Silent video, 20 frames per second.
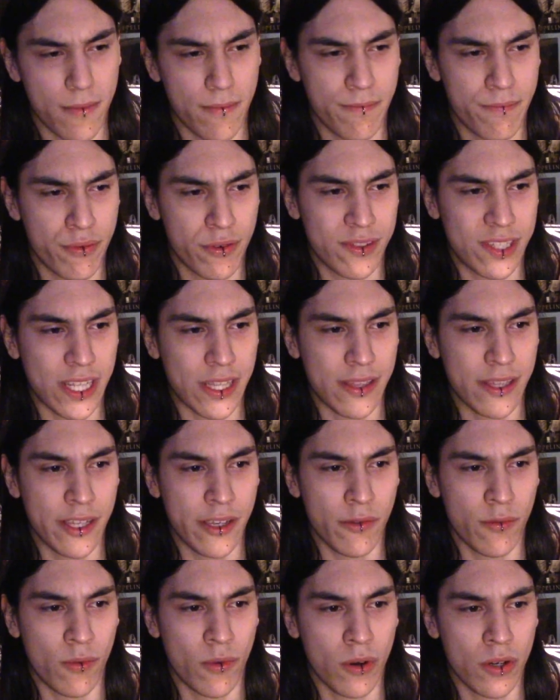present the
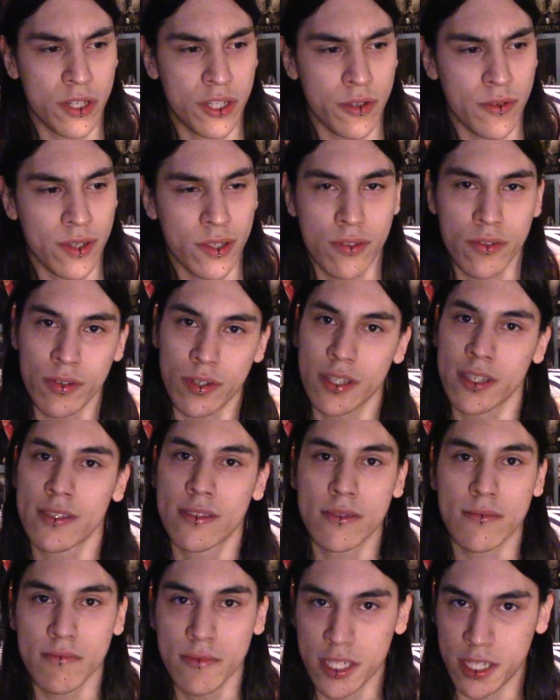award to us, or at
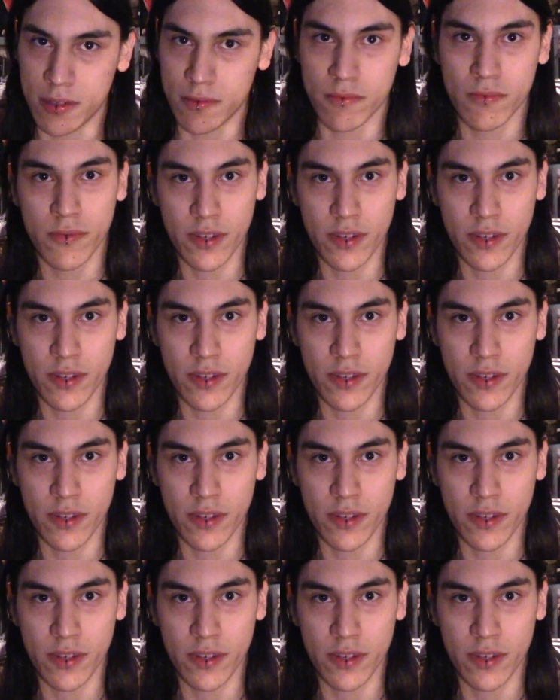least, you know,